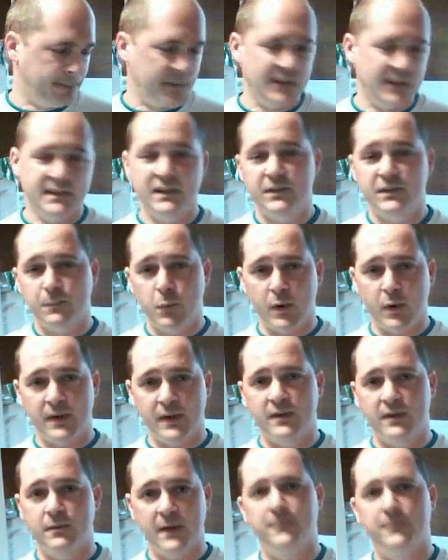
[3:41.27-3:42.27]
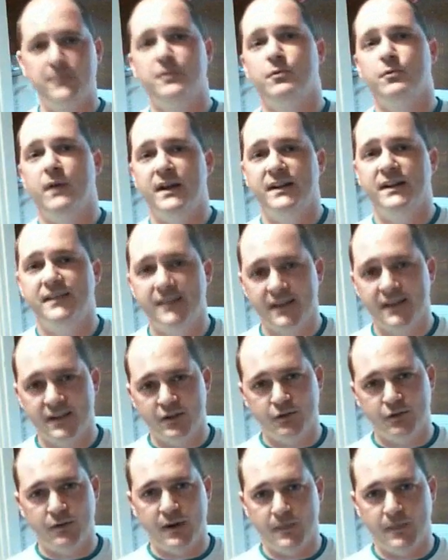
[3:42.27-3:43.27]
At this point, you might be ready to
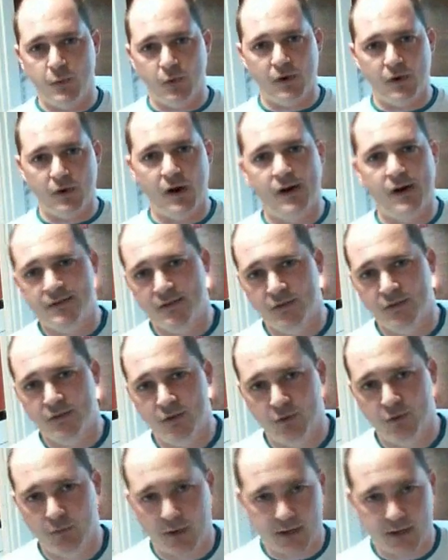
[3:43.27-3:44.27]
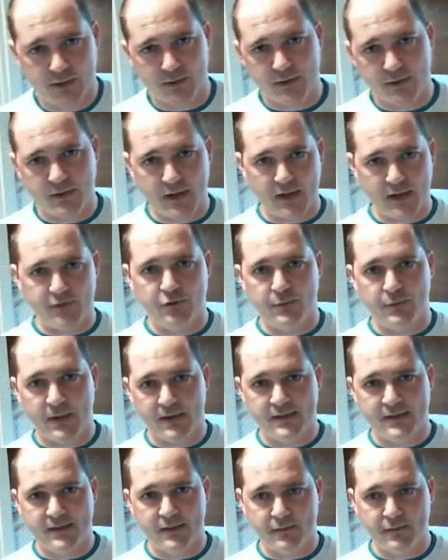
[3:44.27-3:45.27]
integrate more arts into your regular classroom
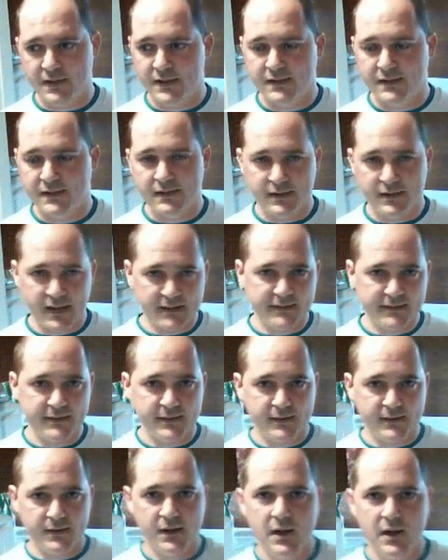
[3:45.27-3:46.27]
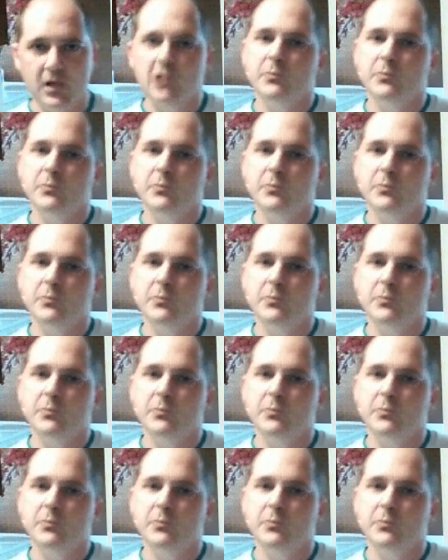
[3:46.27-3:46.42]
activities and lessons,